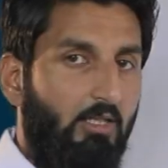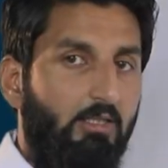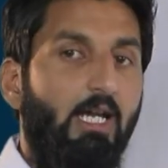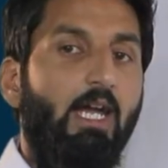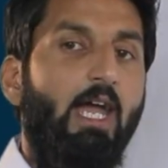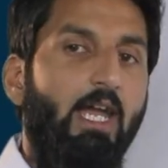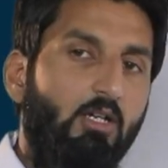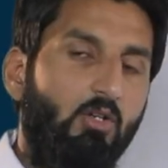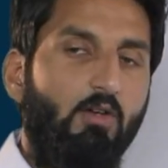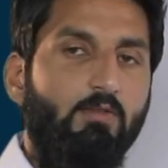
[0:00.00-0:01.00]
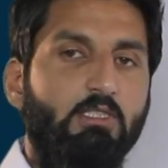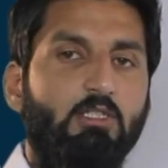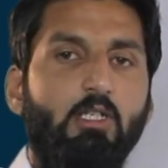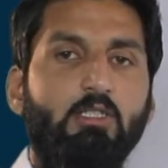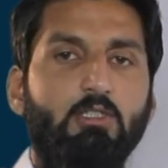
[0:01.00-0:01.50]
the angle of
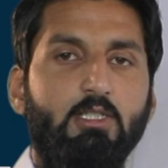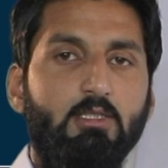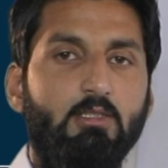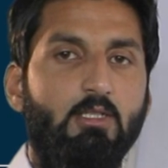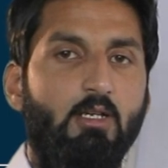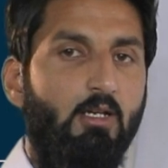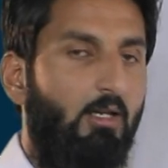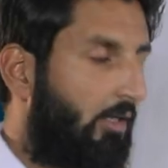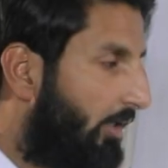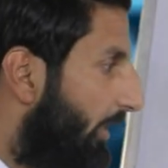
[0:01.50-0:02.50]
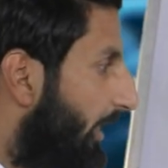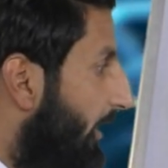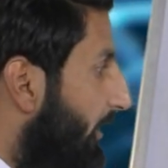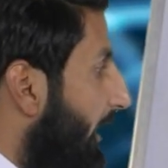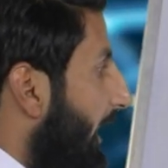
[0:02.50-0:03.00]
incidence is,
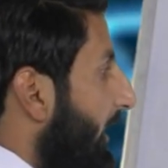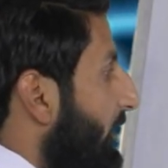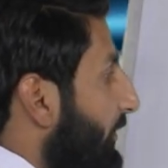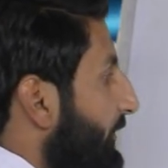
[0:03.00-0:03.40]
here the angle